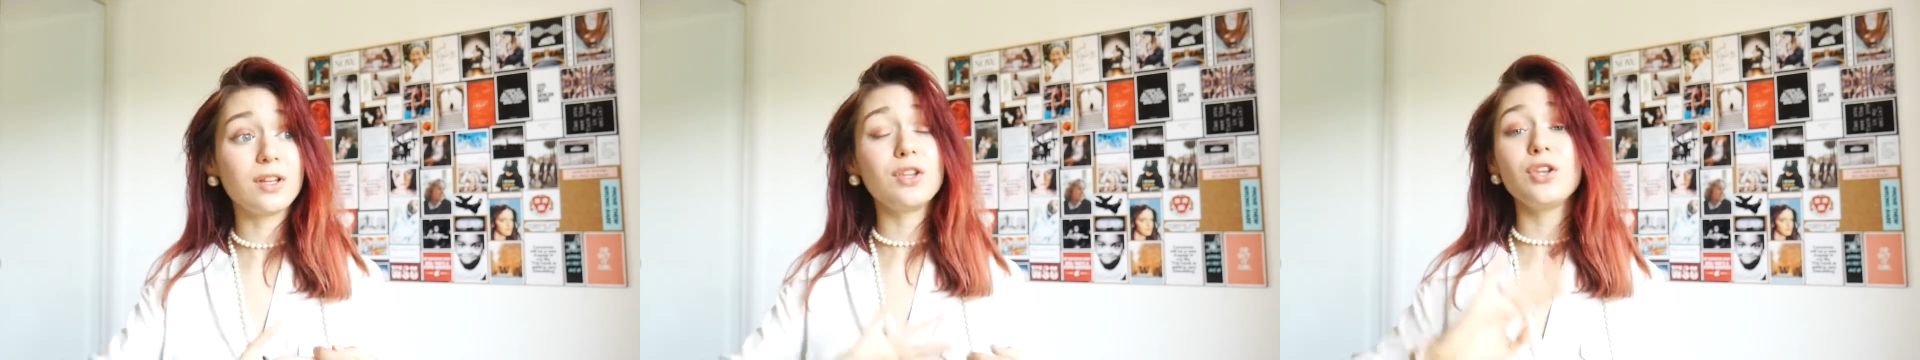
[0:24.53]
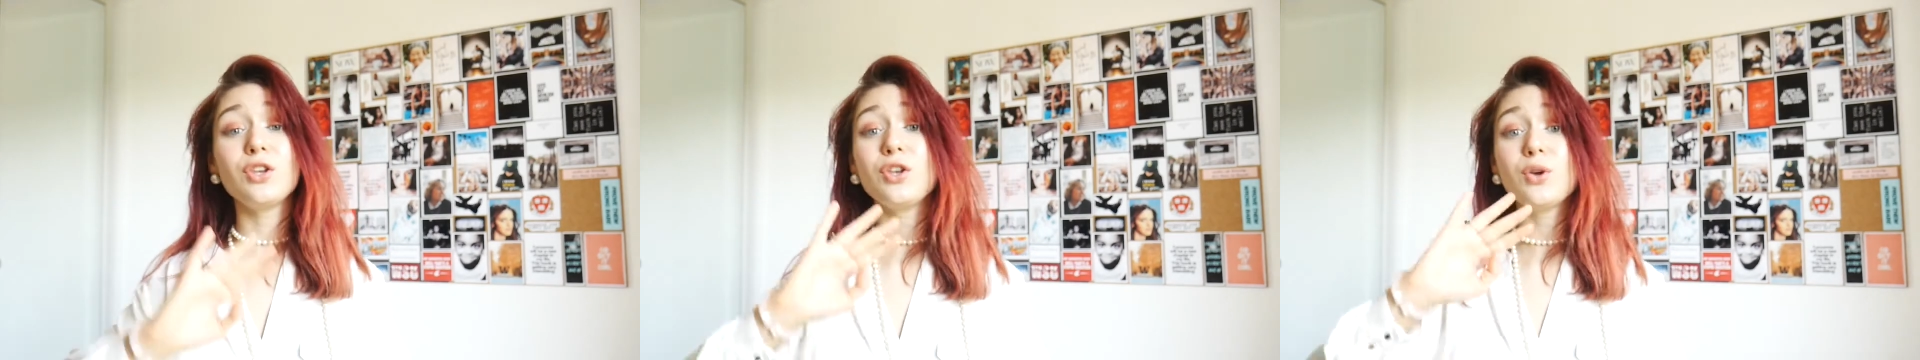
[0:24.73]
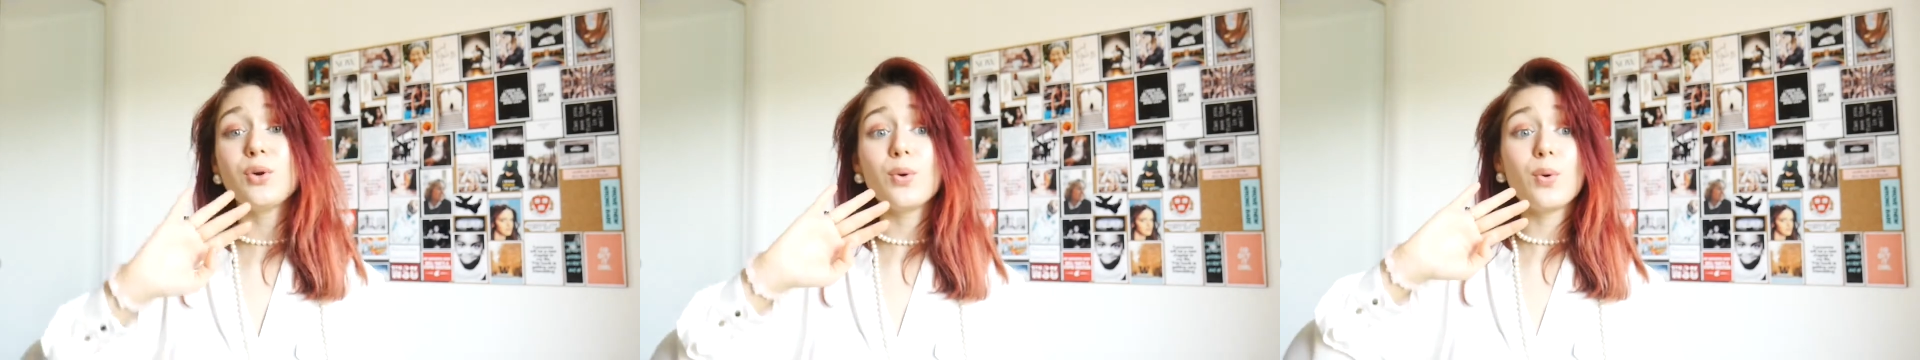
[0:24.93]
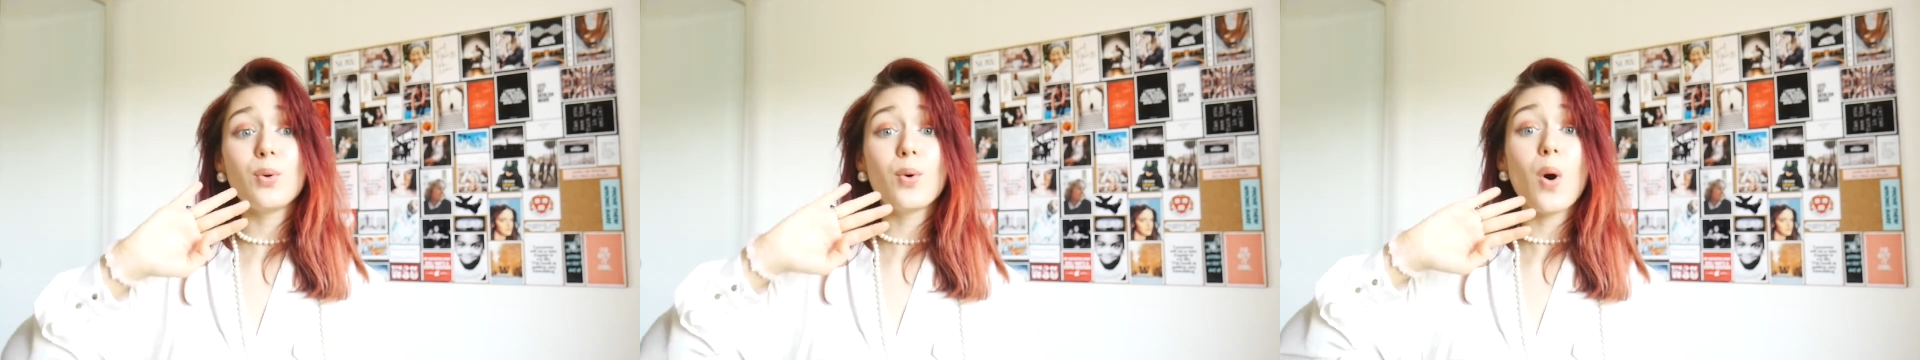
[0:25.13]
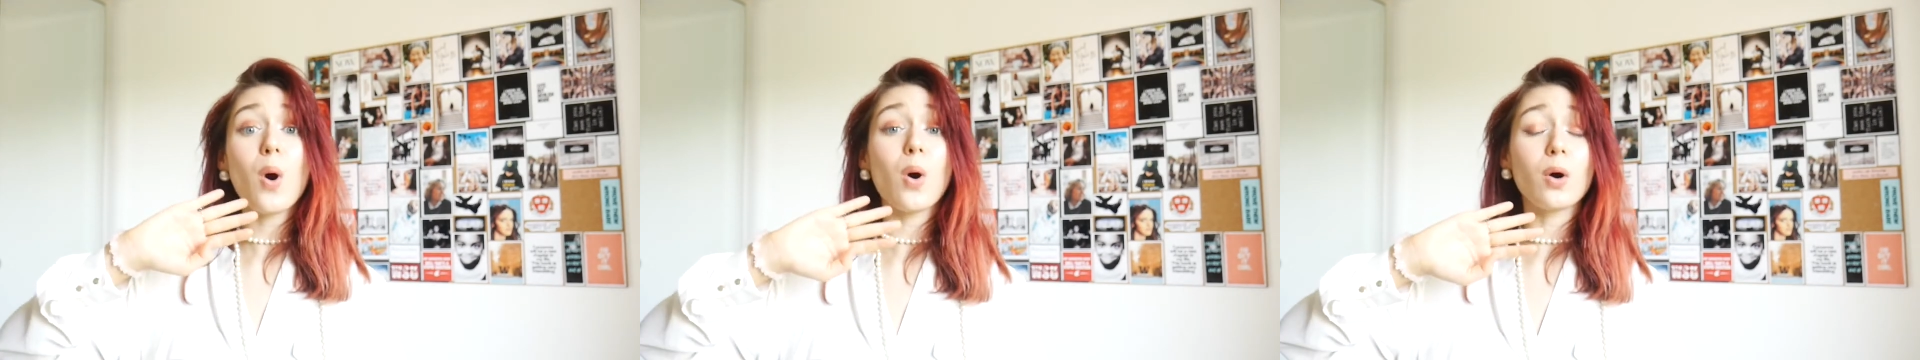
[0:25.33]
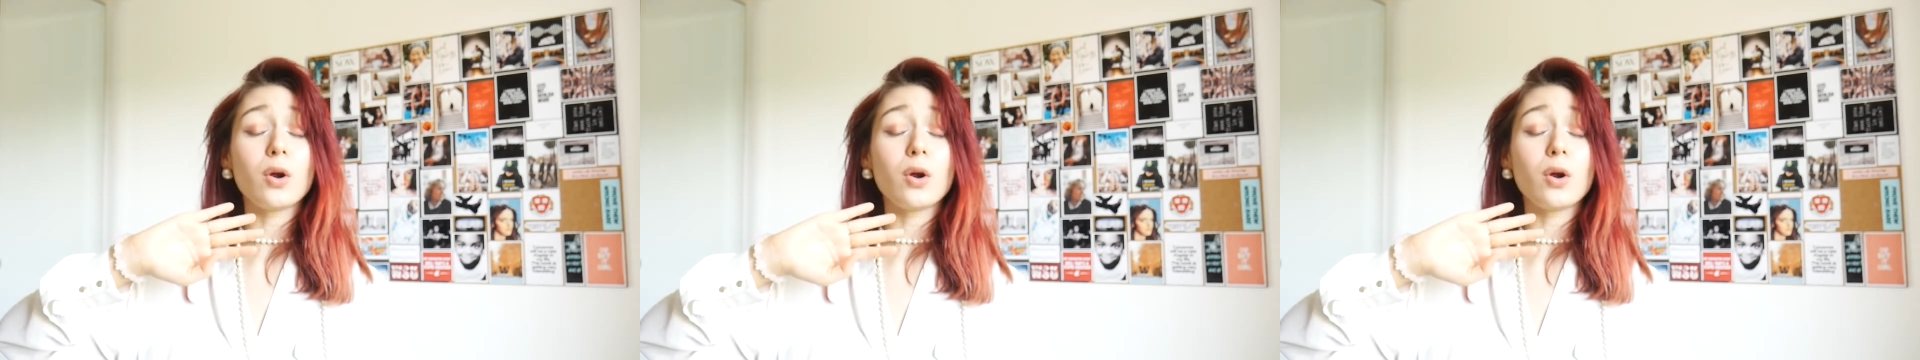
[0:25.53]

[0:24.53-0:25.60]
new